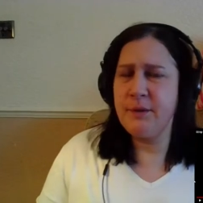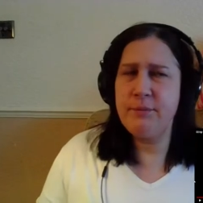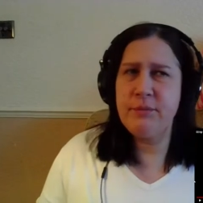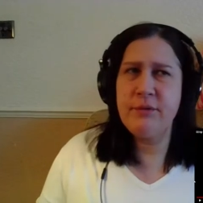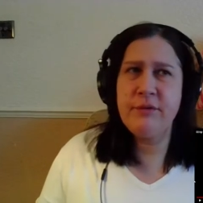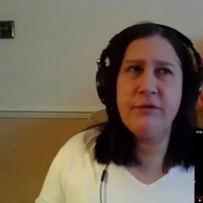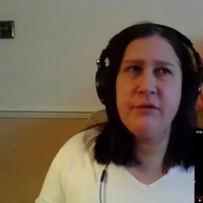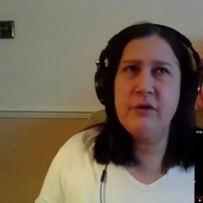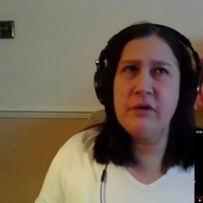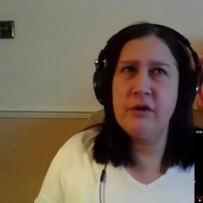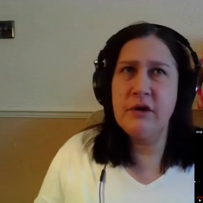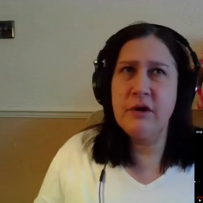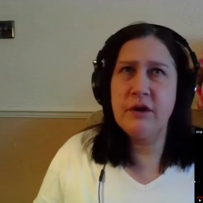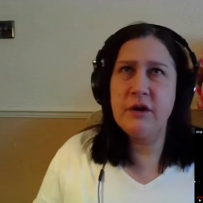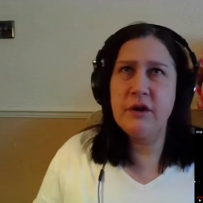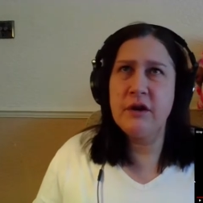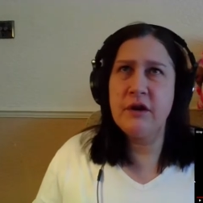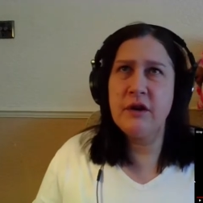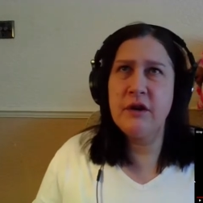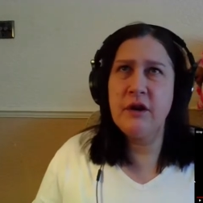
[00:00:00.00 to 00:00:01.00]
before and
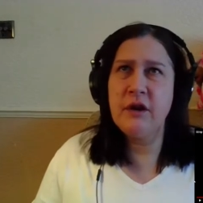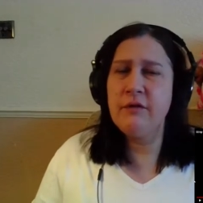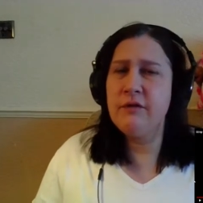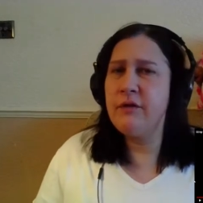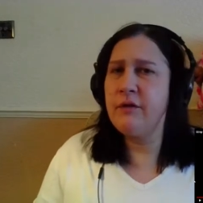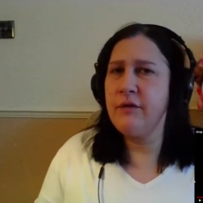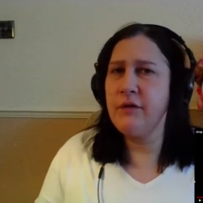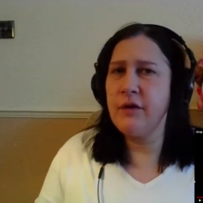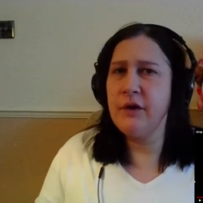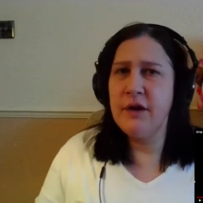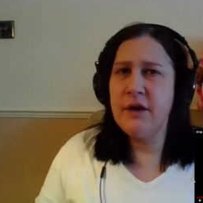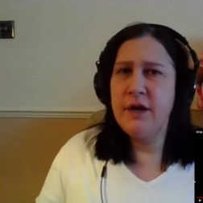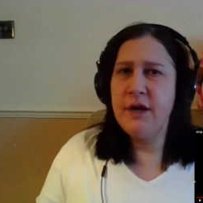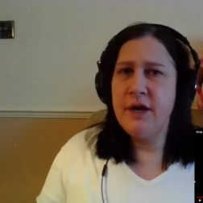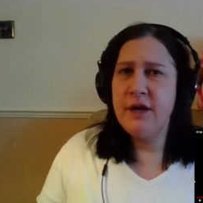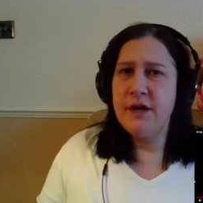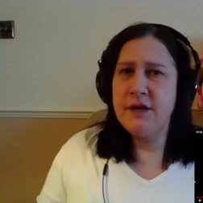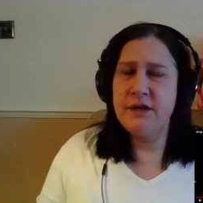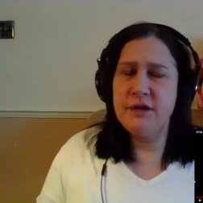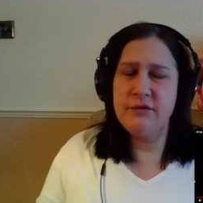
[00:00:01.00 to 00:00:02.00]
a lot of other uh,
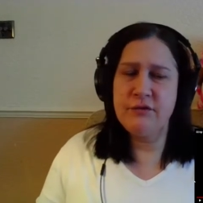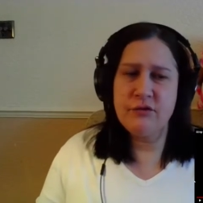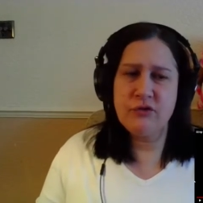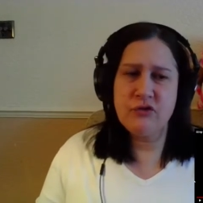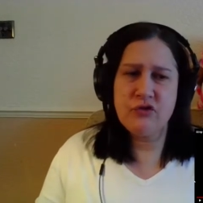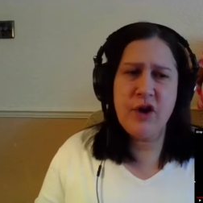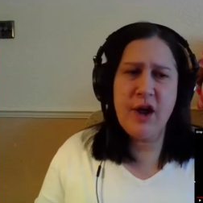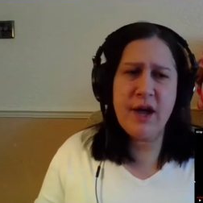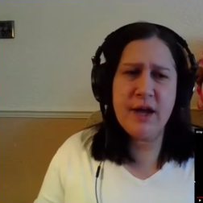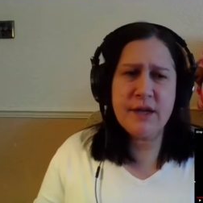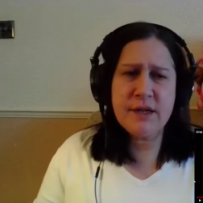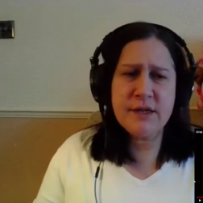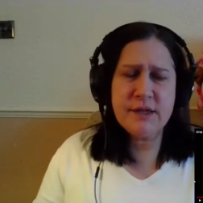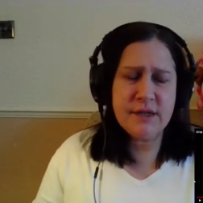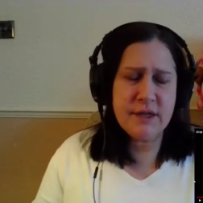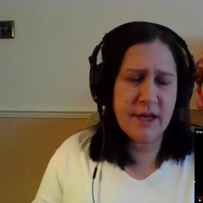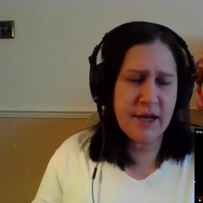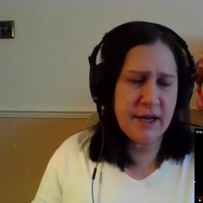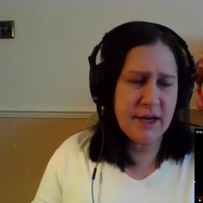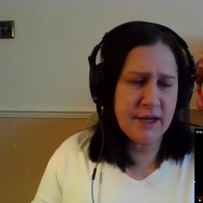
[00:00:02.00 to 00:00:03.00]
different tracks
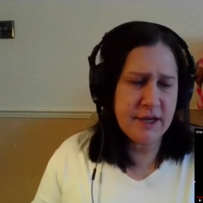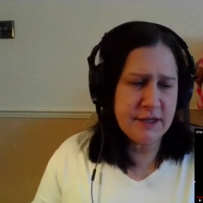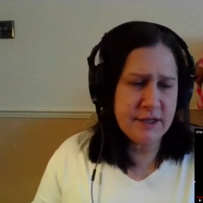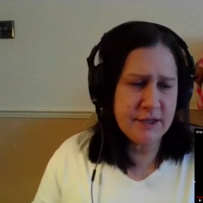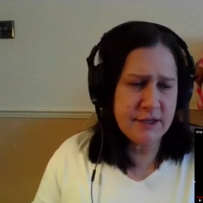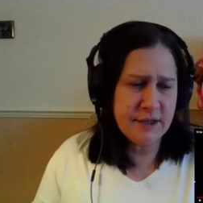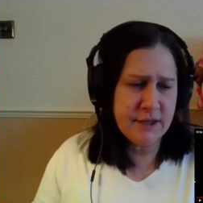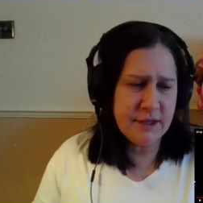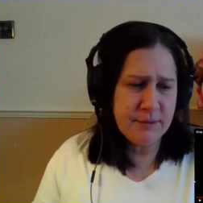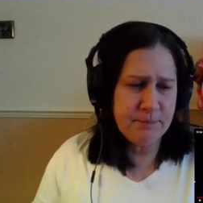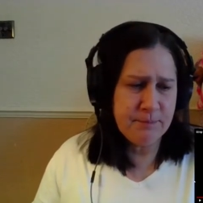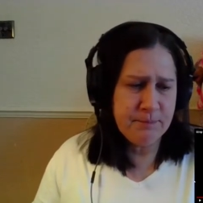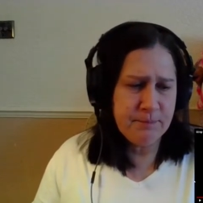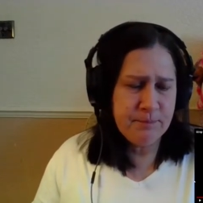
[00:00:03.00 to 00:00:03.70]
and um,